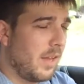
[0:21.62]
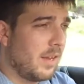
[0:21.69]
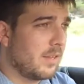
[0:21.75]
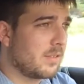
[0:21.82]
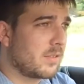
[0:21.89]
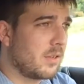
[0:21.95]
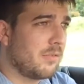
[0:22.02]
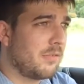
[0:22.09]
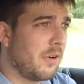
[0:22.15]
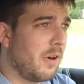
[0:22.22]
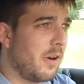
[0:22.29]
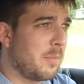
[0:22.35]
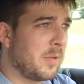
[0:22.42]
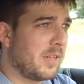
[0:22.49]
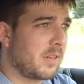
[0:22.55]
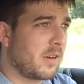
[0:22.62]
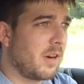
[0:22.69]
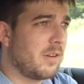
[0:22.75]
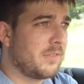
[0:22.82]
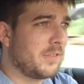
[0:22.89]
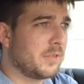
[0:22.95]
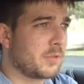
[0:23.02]
And so far, I mean, the
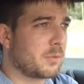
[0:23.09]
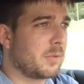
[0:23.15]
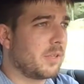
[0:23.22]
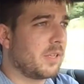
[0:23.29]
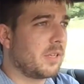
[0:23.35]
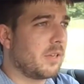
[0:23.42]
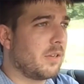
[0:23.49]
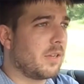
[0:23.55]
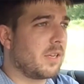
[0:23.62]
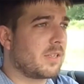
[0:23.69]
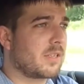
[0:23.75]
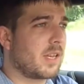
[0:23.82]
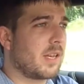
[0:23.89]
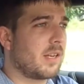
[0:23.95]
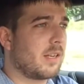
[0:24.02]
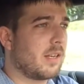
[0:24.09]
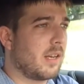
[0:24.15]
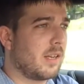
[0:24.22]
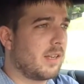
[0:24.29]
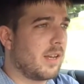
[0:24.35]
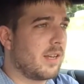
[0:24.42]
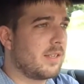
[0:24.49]
car feels really good. It's got
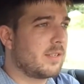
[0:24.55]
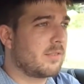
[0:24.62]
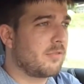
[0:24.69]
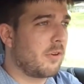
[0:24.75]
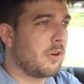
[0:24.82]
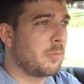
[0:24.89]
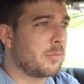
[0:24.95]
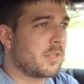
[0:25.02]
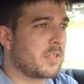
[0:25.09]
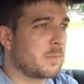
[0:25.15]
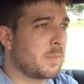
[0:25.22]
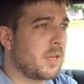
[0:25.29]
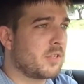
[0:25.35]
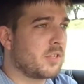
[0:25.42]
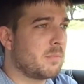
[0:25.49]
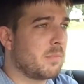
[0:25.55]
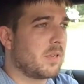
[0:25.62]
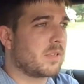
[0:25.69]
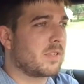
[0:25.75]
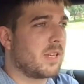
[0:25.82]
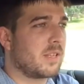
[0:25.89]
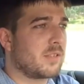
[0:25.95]
a nice firm suspension,
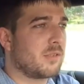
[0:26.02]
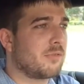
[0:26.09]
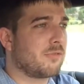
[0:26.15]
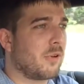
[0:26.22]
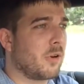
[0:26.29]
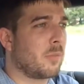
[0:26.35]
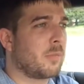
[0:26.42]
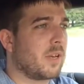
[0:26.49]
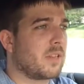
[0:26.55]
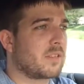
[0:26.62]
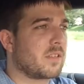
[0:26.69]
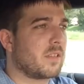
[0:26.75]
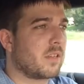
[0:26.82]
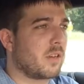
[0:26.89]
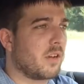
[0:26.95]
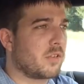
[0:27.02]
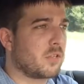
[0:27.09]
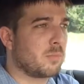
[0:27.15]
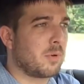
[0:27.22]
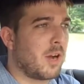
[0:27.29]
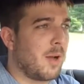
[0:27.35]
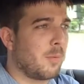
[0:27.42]
but it's not so firm that it's gonna cause
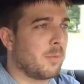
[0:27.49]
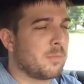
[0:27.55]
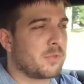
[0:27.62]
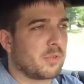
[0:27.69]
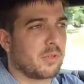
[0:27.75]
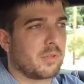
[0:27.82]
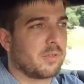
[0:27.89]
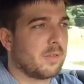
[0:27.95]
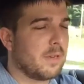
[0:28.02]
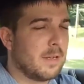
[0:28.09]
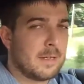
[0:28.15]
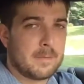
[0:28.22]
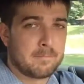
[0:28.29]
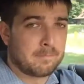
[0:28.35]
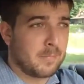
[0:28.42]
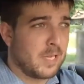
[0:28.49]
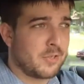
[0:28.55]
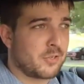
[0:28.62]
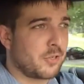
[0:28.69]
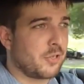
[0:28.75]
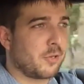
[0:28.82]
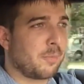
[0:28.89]
you problems or
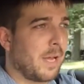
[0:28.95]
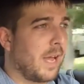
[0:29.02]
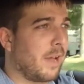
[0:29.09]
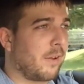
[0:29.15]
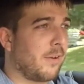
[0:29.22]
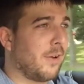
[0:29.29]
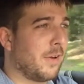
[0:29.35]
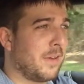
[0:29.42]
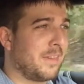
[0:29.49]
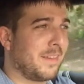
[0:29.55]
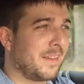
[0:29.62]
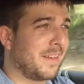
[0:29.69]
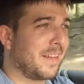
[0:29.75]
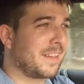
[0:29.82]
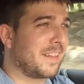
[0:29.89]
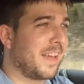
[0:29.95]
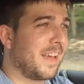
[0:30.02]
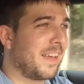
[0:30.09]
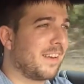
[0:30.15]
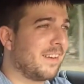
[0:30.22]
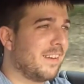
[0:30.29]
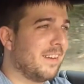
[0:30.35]
injure your back or anything like
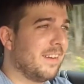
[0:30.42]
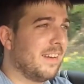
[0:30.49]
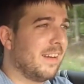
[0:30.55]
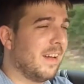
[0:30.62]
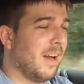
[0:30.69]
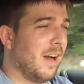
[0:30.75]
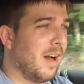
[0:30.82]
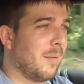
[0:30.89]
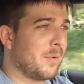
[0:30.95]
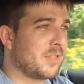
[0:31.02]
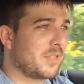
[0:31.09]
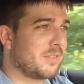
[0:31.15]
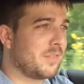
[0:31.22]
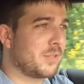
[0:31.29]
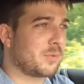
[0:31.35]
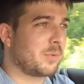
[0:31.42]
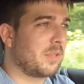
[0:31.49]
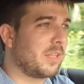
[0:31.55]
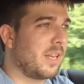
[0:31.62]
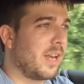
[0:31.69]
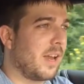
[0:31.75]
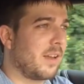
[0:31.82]
that. It just feels
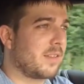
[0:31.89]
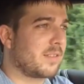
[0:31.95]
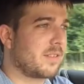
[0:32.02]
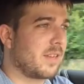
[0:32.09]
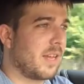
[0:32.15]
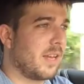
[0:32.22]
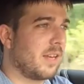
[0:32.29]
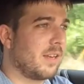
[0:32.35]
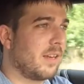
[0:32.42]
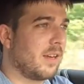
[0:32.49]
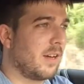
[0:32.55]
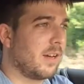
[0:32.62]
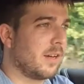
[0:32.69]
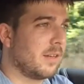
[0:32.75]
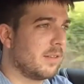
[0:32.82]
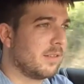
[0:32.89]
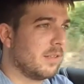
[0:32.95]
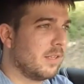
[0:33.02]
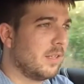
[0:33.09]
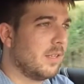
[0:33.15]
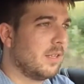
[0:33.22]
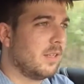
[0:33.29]
really nice. And
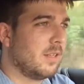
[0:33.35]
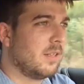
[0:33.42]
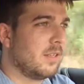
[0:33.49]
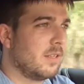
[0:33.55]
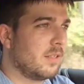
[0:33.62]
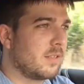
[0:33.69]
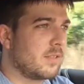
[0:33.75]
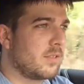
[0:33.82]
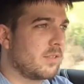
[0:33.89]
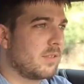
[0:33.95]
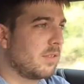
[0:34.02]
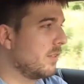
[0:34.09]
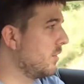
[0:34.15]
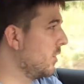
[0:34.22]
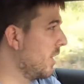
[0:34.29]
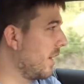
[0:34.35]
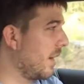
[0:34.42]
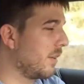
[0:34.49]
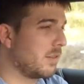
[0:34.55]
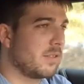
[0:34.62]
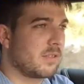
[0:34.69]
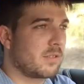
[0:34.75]
let's check
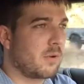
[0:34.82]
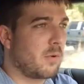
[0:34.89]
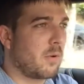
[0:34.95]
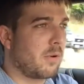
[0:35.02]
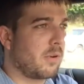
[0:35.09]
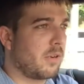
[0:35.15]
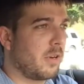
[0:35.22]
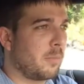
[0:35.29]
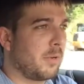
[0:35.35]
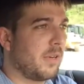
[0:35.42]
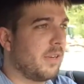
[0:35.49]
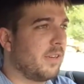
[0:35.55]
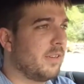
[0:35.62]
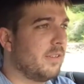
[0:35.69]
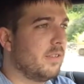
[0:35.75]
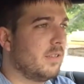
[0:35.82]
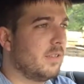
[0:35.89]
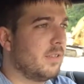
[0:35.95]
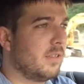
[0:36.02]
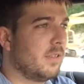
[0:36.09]
out this corner up here.